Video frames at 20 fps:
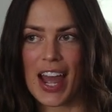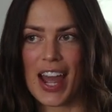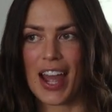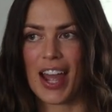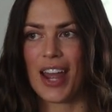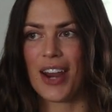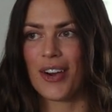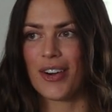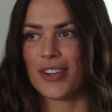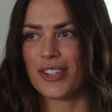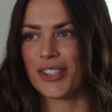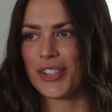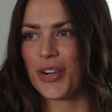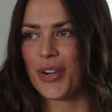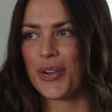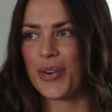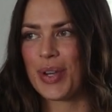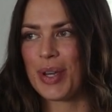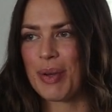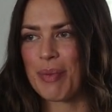and I'll show
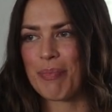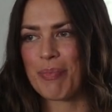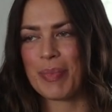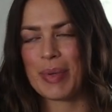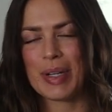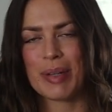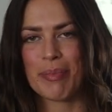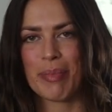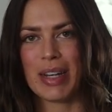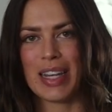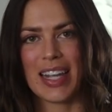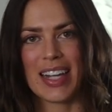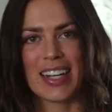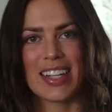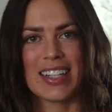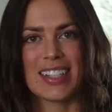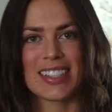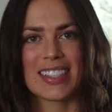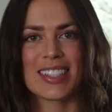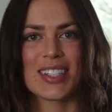you him playing
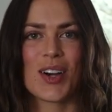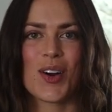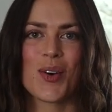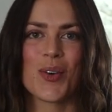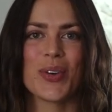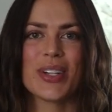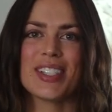in the snow.